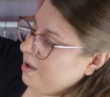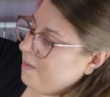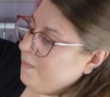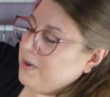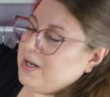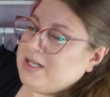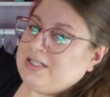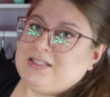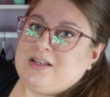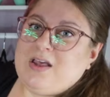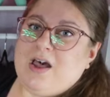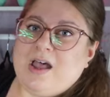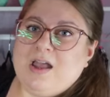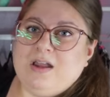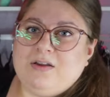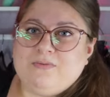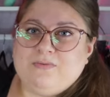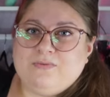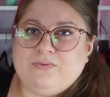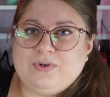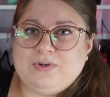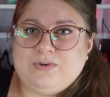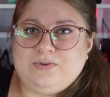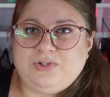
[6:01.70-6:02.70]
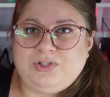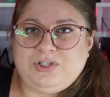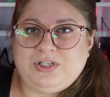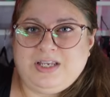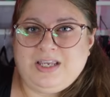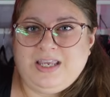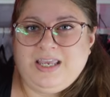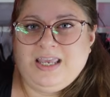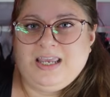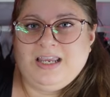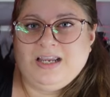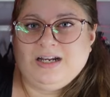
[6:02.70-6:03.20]
But it's got
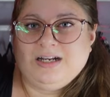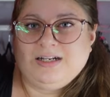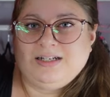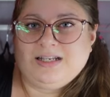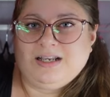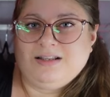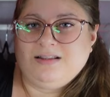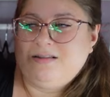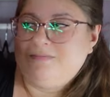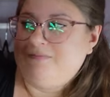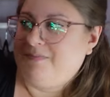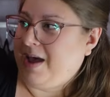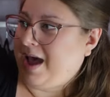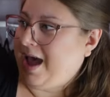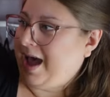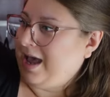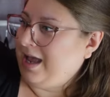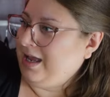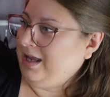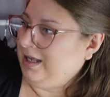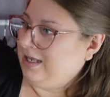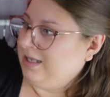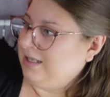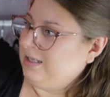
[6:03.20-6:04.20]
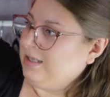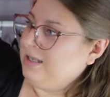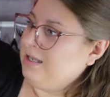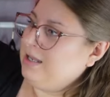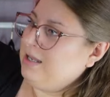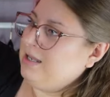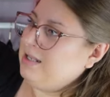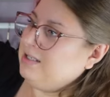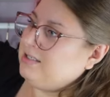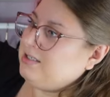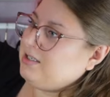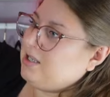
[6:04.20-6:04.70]
ruching here down the back.
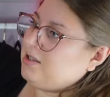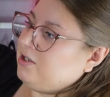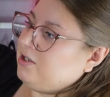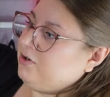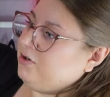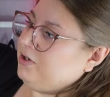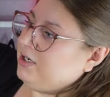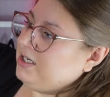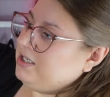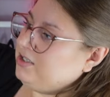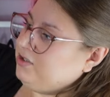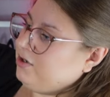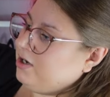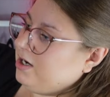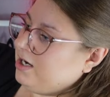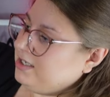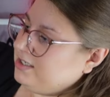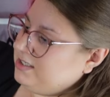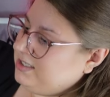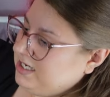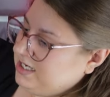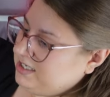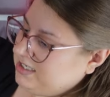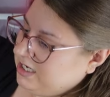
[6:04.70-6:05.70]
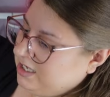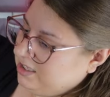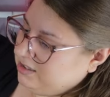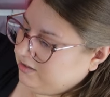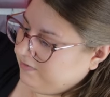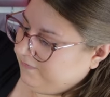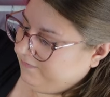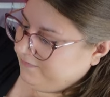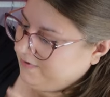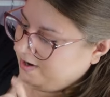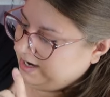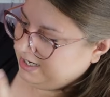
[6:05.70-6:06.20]
It's crisscross detail at the
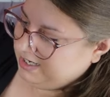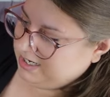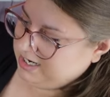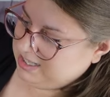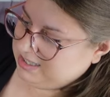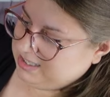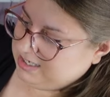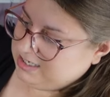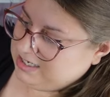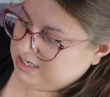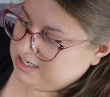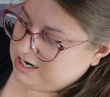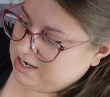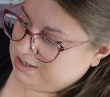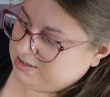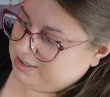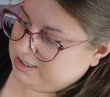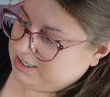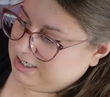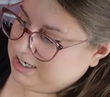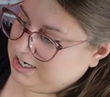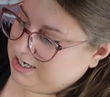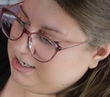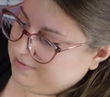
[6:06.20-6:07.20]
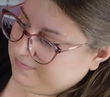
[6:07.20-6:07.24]
front and then another